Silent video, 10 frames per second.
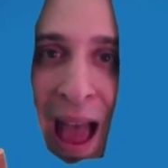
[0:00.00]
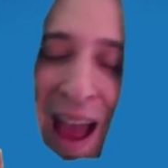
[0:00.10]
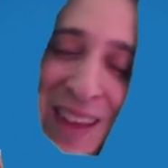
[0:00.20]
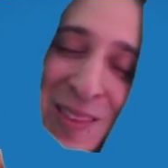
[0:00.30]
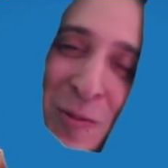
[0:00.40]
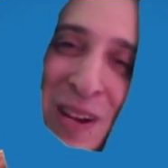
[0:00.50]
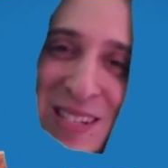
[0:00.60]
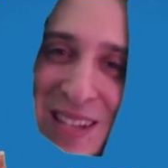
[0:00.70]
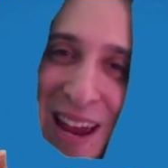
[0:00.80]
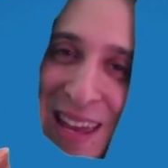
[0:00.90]
And the
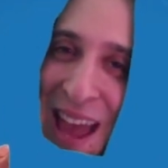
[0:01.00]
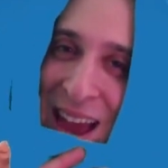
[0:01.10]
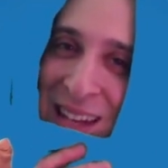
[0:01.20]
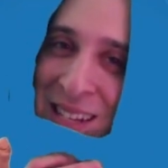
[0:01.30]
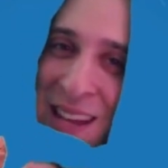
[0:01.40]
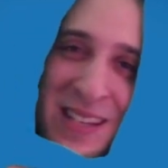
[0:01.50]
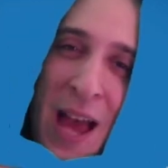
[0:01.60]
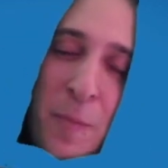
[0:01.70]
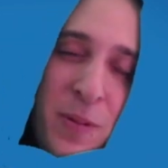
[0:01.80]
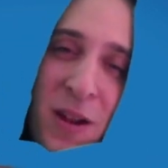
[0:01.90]
reason I can is
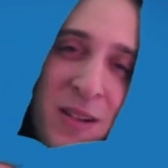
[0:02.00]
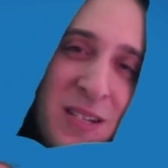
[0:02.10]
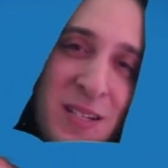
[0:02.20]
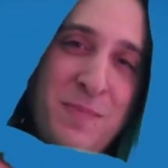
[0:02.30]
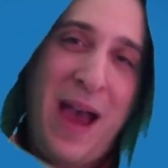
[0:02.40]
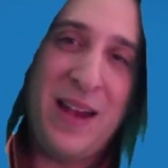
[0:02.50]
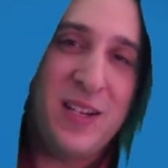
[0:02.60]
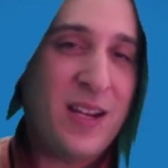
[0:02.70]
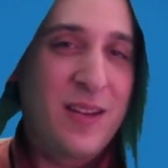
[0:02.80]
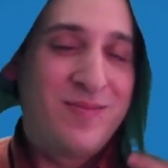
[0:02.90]
not because it's magic.